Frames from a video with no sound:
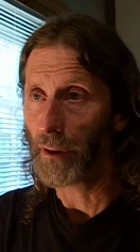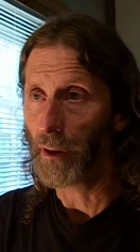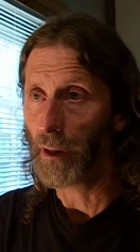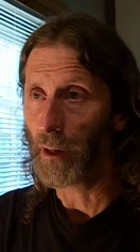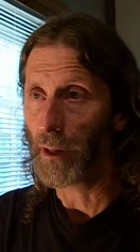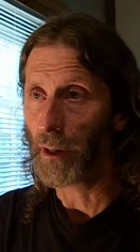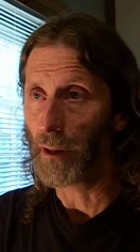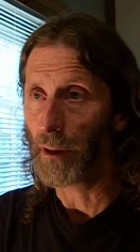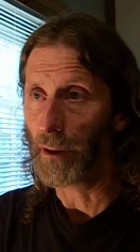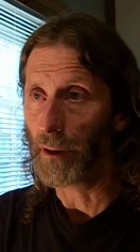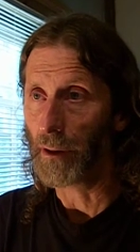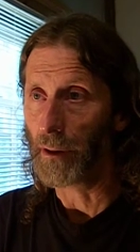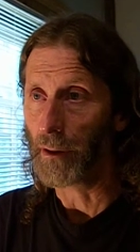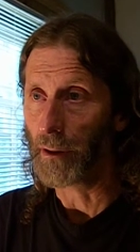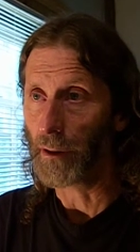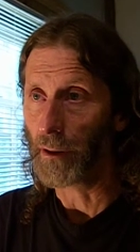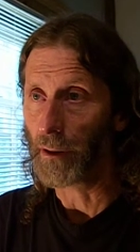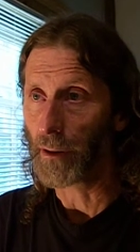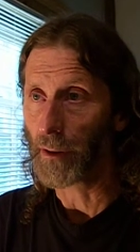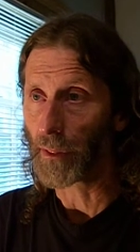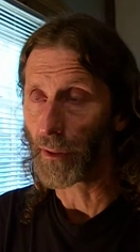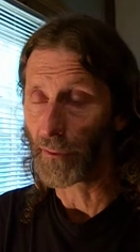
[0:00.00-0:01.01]
uh,
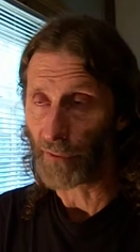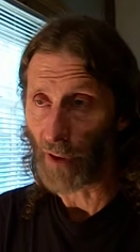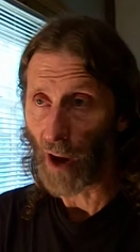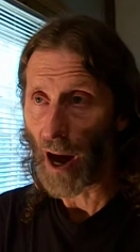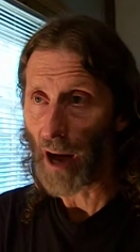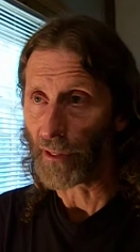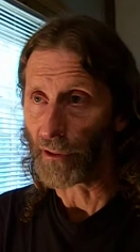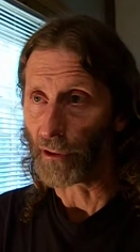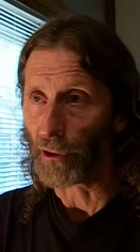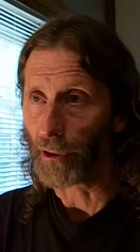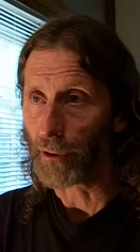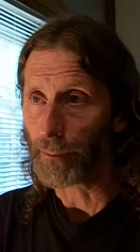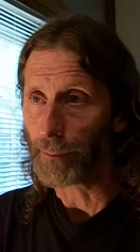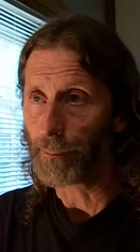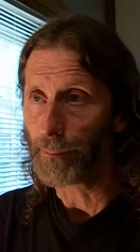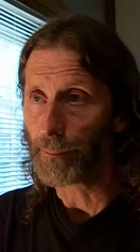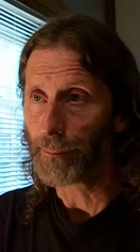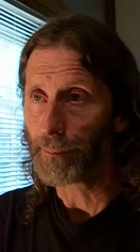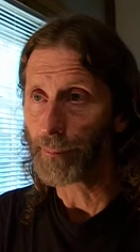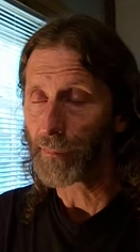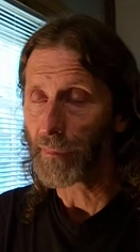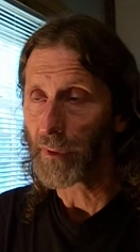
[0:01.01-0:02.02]
the father,
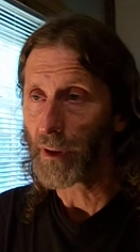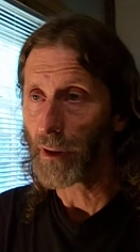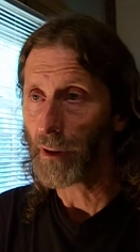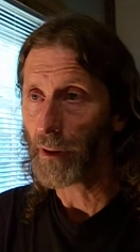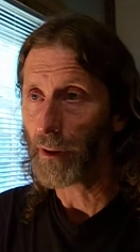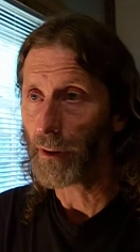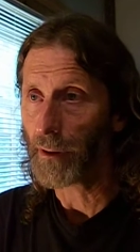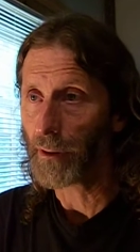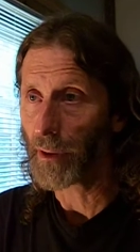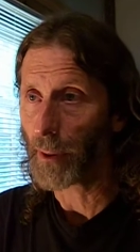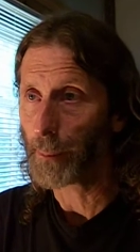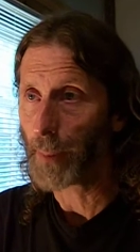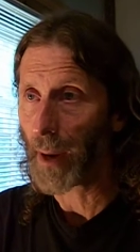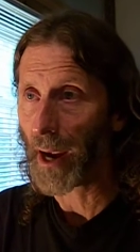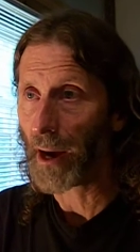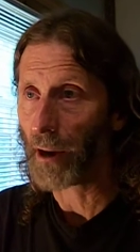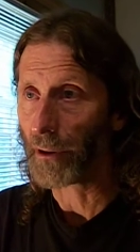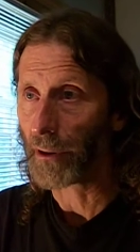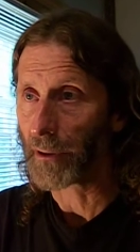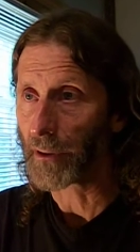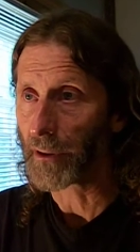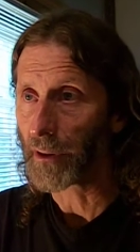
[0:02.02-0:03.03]
the
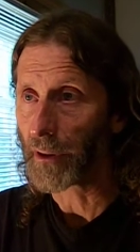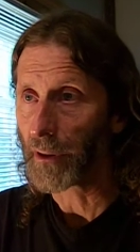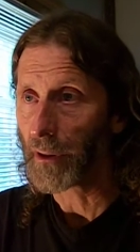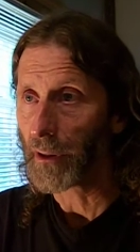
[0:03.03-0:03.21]
parent